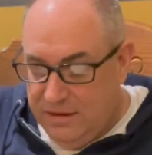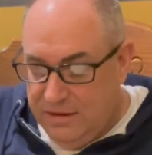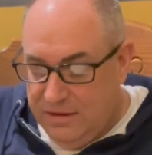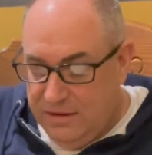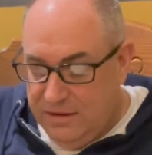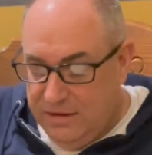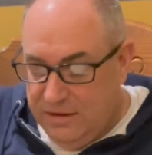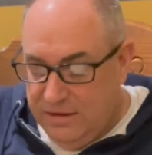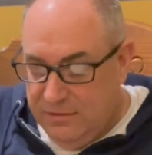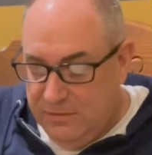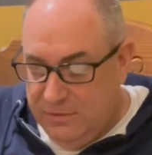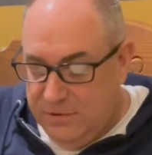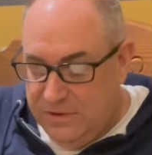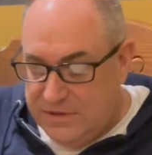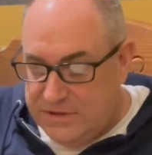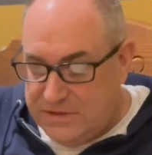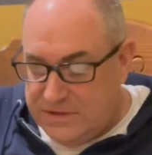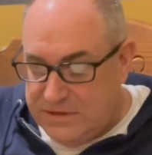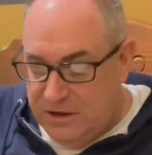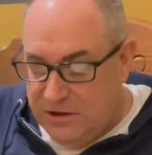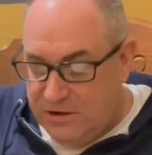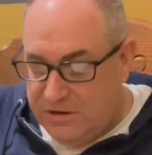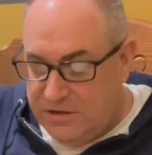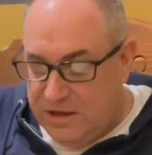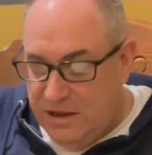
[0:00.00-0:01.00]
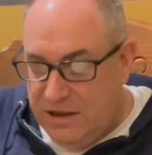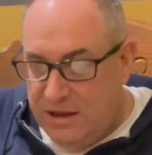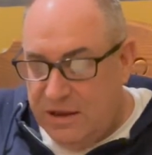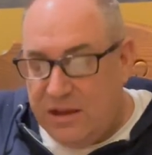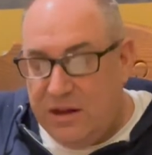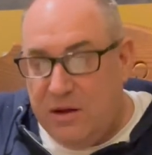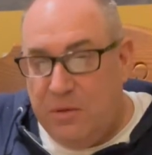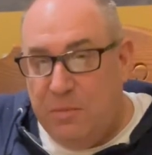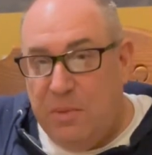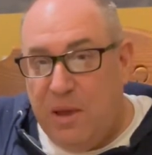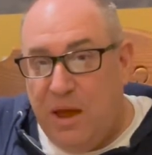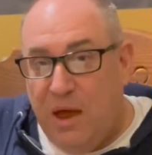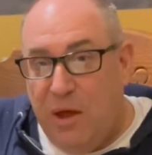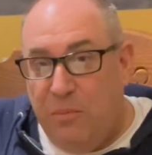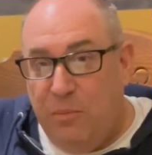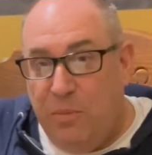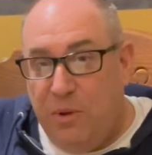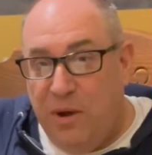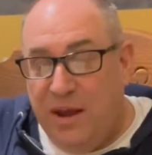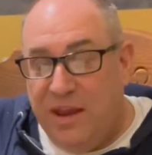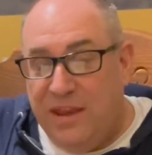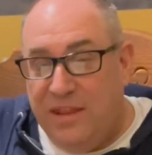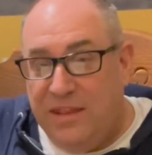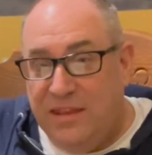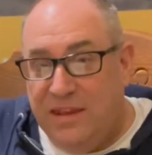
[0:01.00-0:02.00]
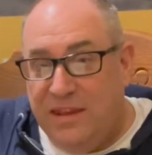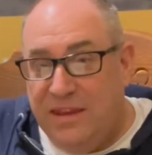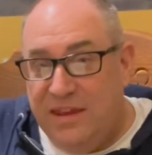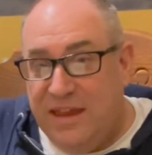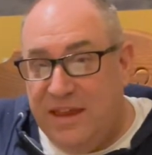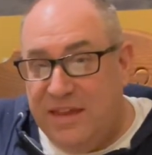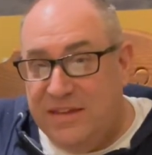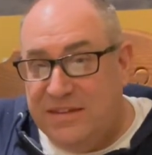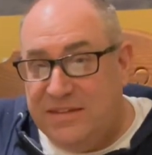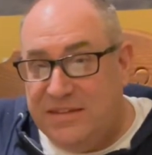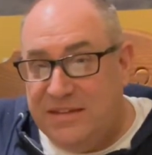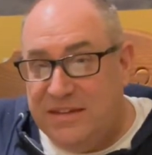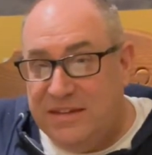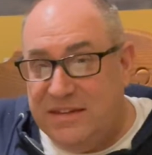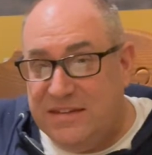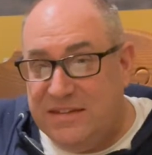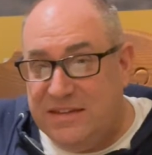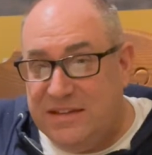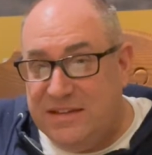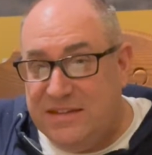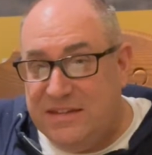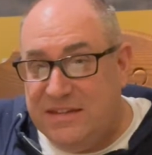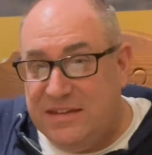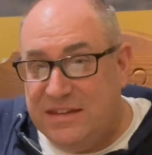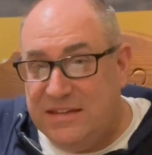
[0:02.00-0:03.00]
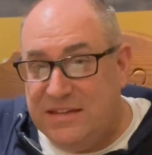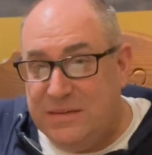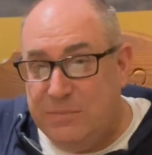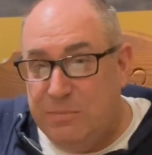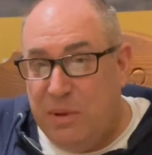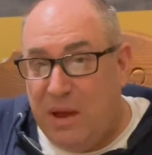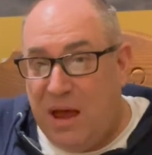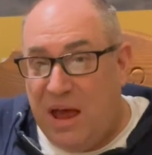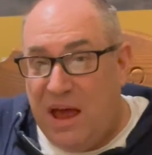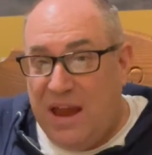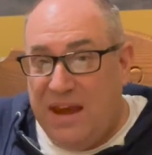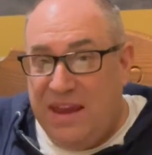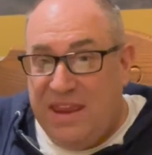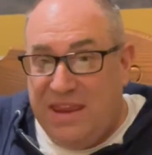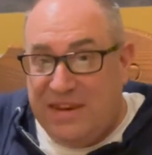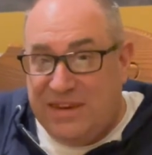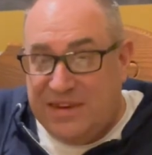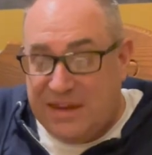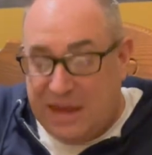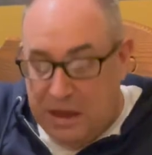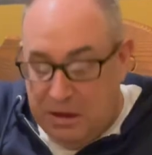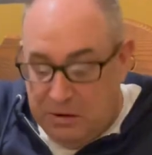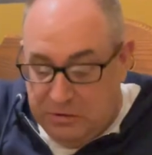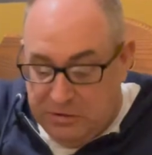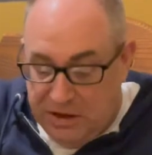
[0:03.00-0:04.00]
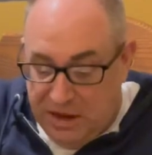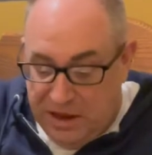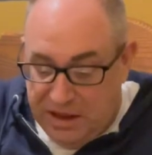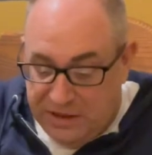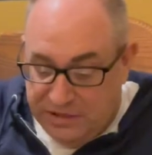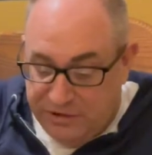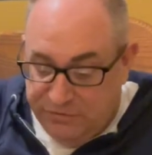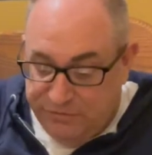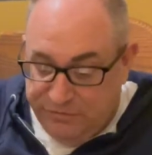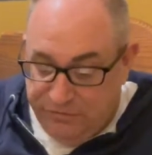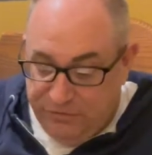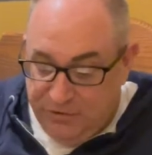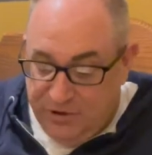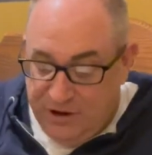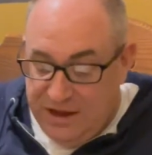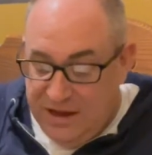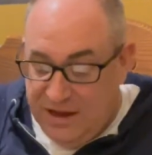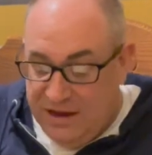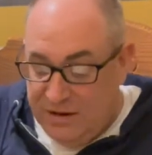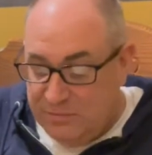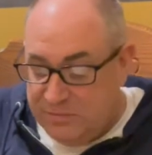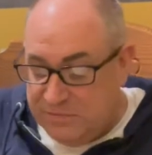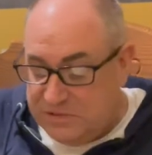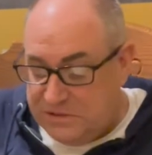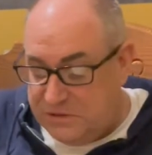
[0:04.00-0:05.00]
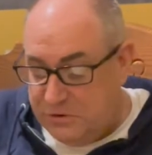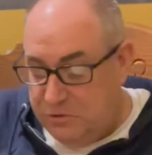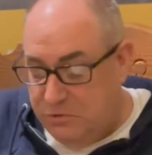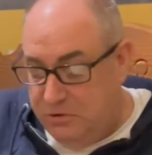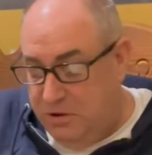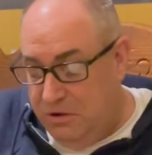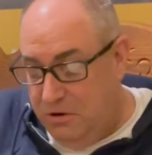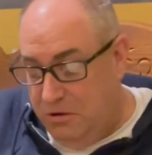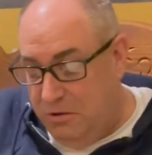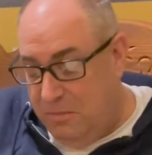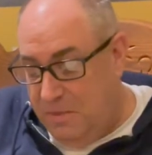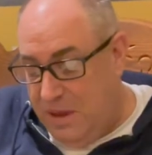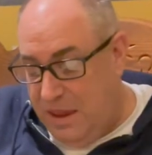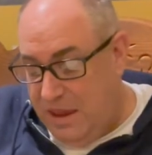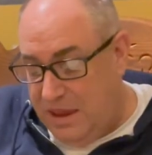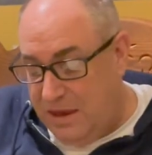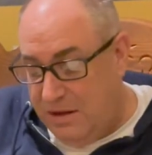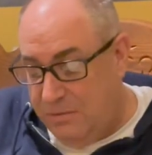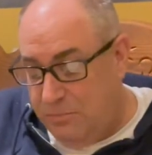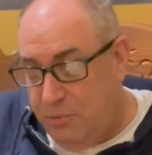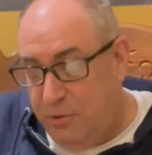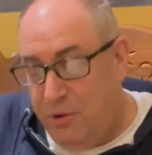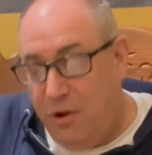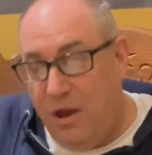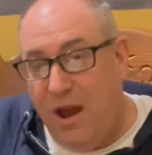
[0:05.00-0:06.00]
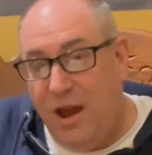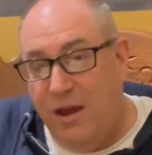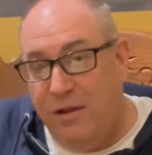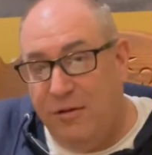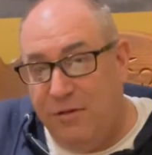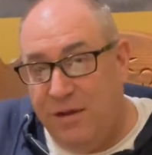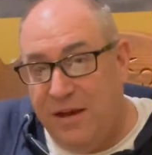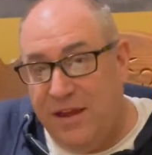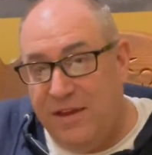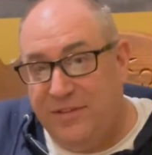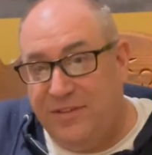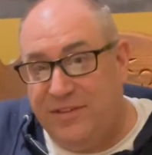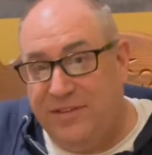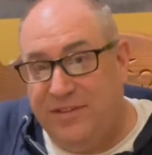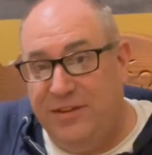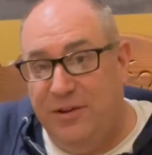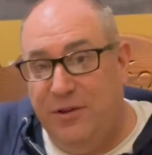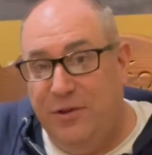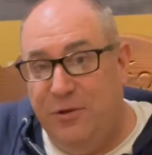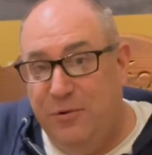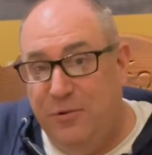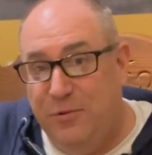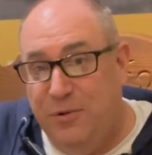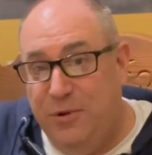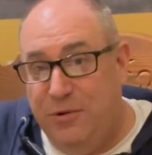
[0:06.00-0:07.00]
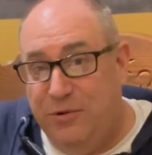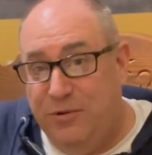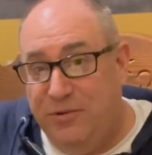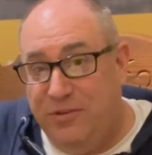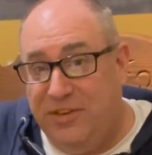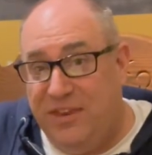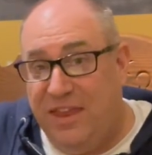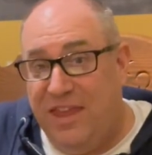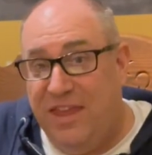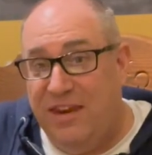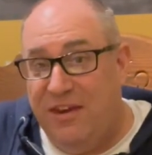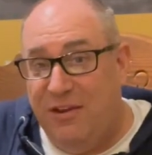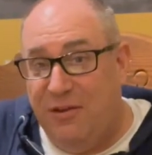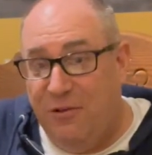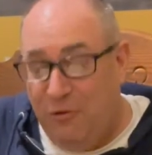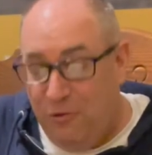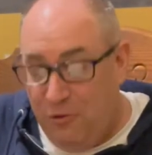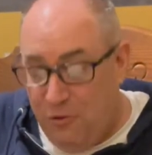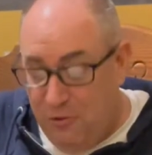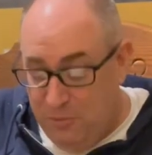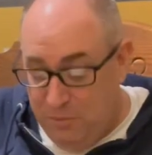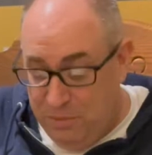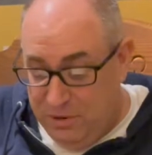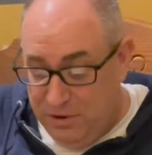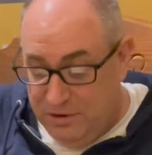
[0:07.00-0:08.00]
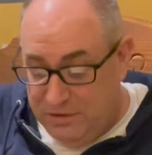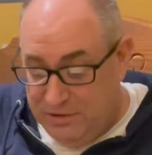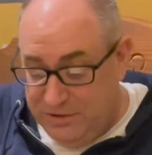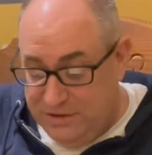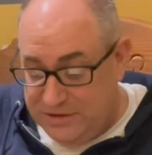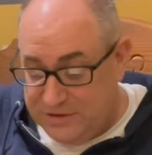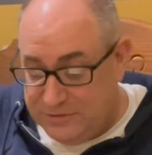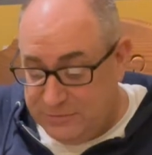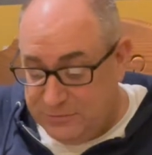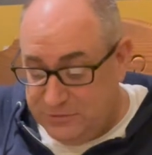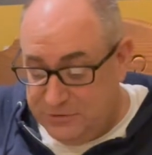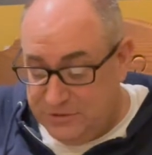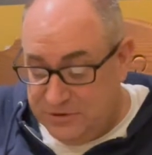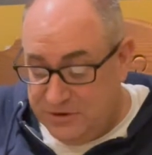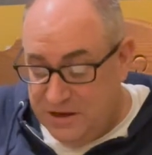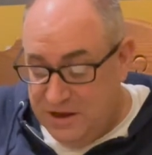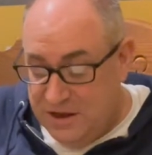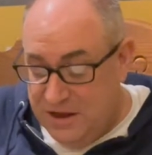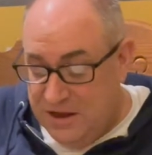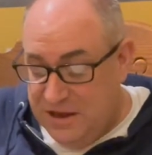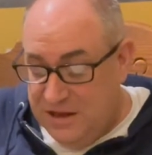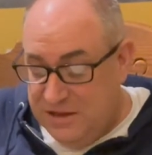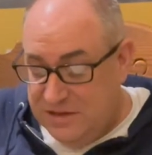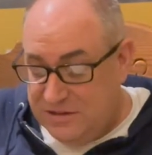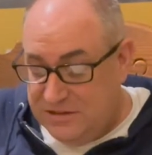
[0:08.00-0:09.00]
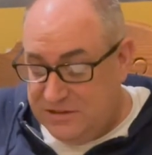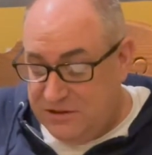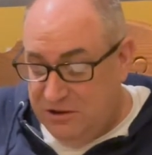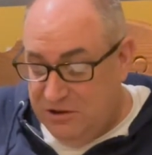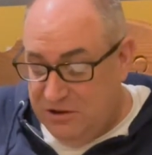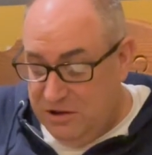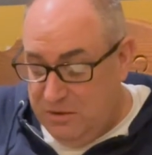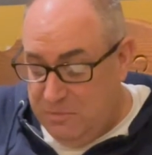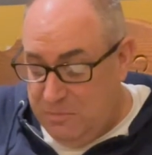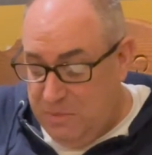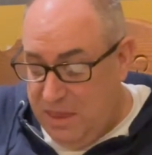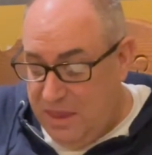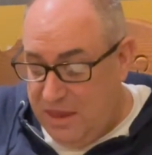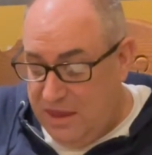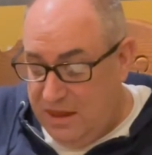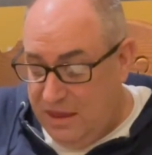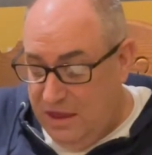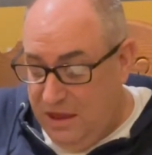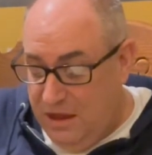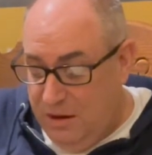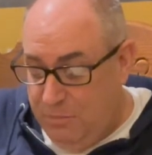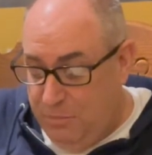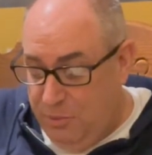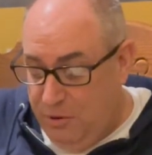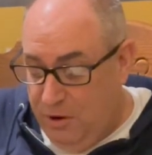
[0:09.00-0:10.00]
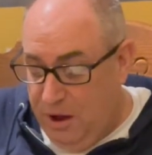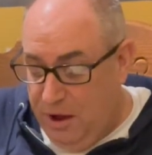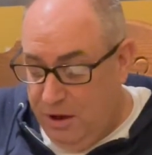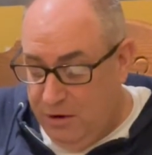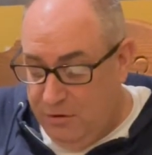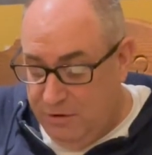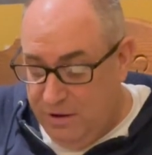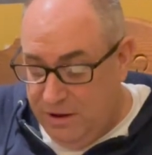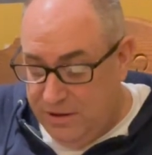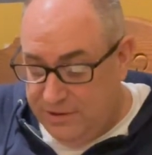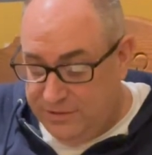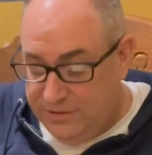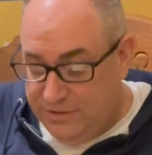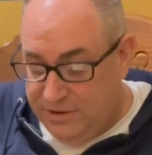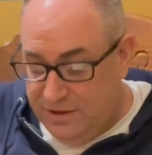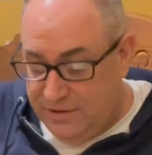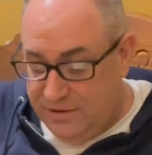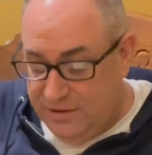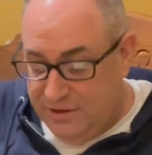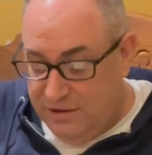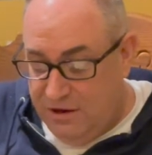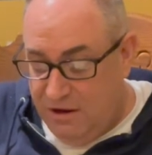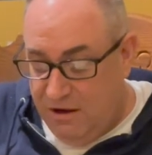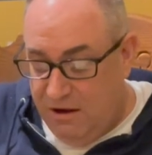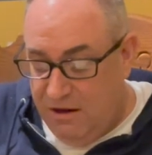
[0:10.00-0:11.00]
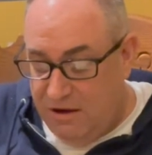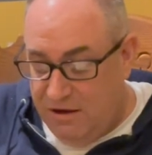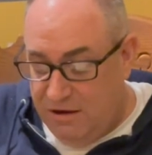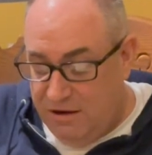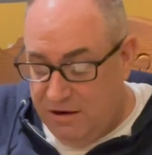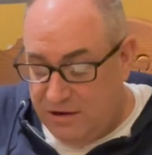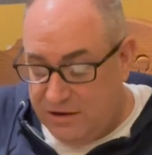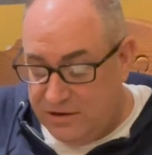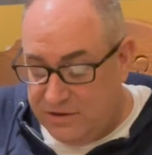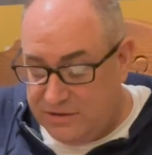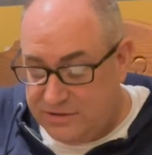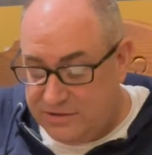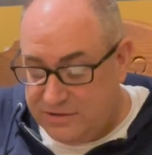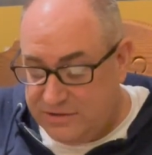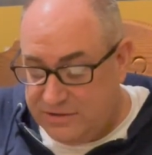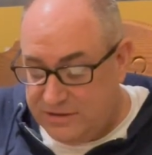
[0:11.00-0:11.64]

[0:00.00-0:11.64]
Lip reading: we started talking about bringing the 66 body down on the frame, so we were making progress. So we were staying at home, but at least we're starting to make progress on the cars.